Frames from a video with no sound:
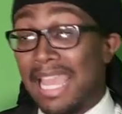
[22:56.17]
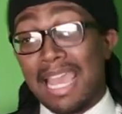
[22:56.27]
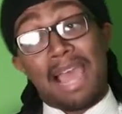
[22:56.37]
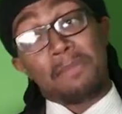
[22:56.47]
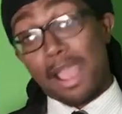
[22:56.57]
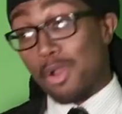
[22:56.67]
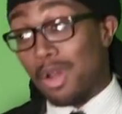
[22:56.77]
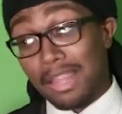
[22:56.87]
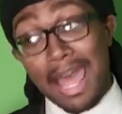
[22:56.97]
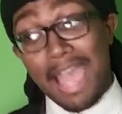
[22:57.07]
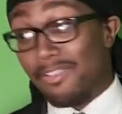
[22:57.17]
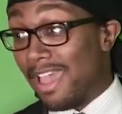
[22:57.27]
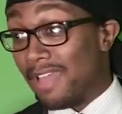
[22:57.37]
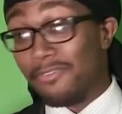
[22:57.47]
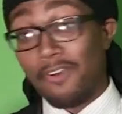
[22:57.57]
I'm not gonna lie. I've
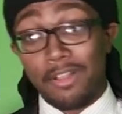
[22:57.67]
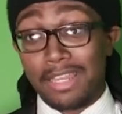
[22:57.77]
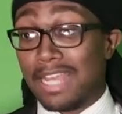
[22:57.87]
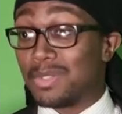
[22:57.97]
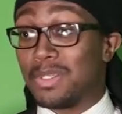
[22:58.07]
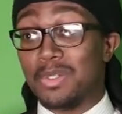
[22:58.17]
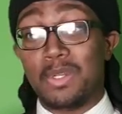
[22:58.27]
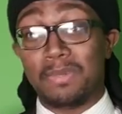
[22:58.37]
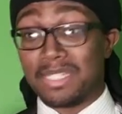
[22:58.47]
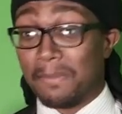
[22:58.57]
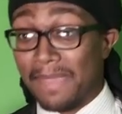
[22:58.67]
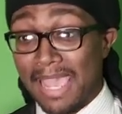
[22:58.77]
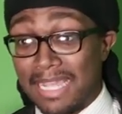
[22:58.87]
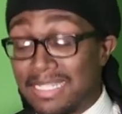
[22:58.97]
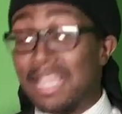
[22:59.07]
had falling outs with YouTubers in the
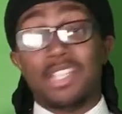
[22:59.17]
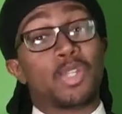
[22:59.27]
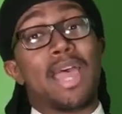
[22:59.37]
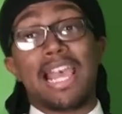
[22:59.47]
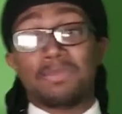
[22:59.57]
past, so it has me